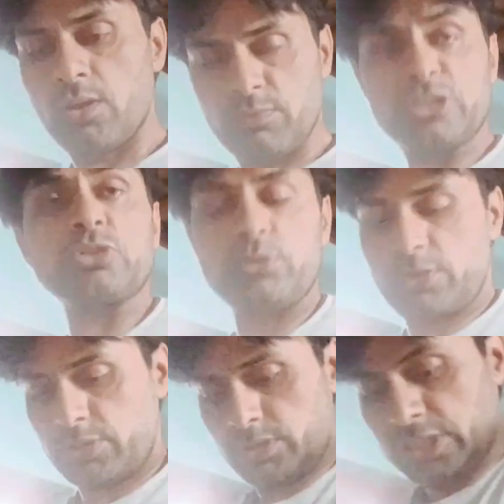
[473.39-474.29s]
we should
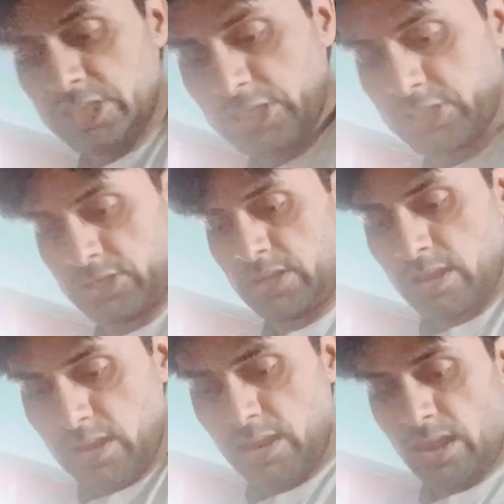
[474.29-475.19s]
eat
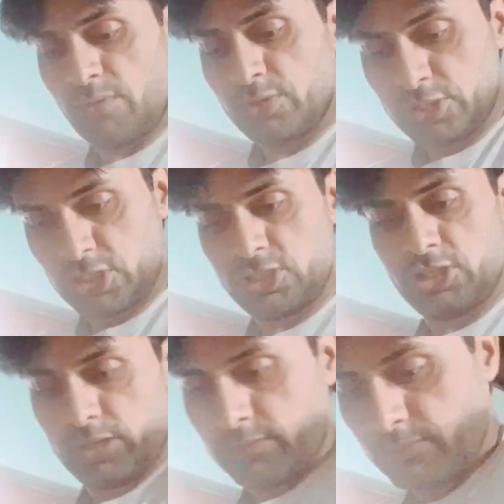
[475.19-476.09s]
after changing.